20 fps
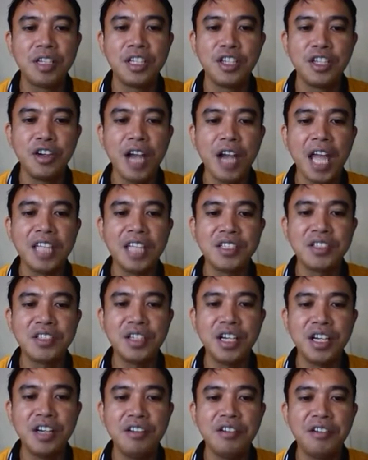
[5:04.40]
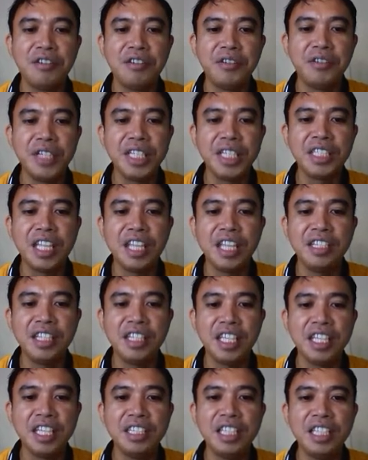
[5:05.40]
your answer written
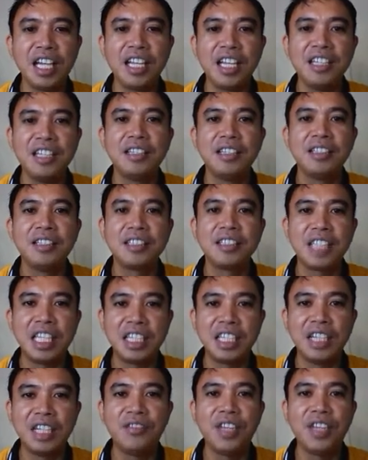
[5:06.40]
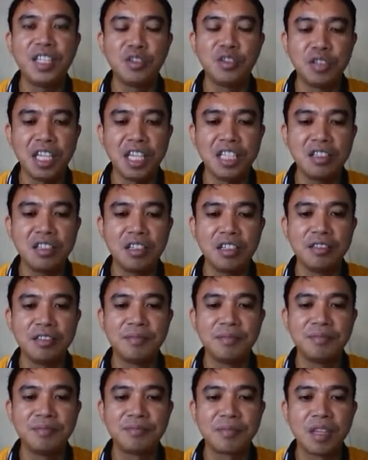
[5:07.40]
in the scientific notation.
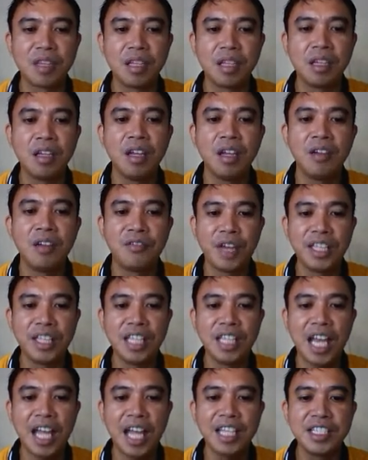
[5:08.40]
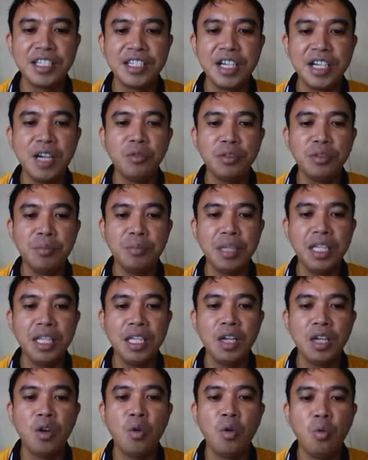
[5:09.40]
Final answer would be
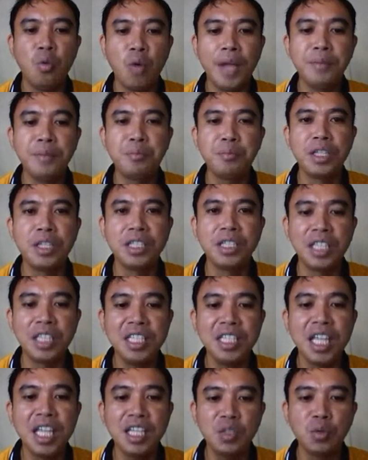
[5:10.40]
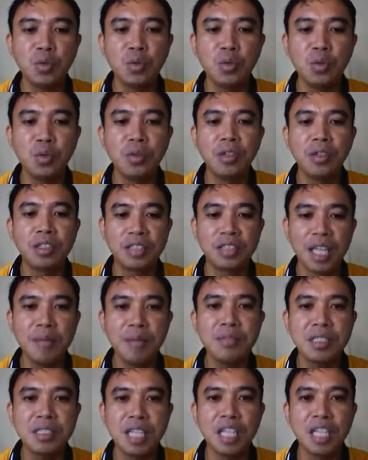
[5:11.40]
1.392
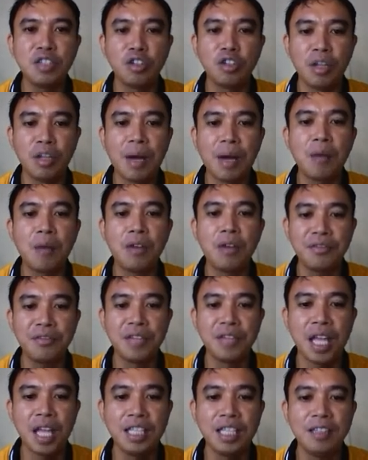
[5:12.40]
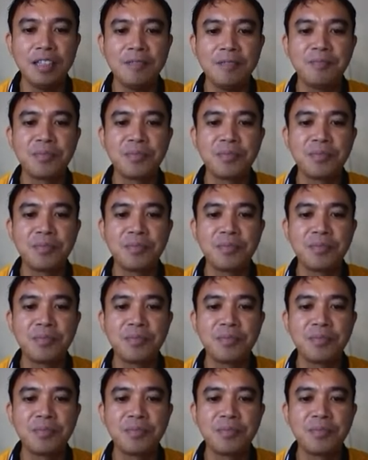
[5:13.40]
times 10 to the power of 9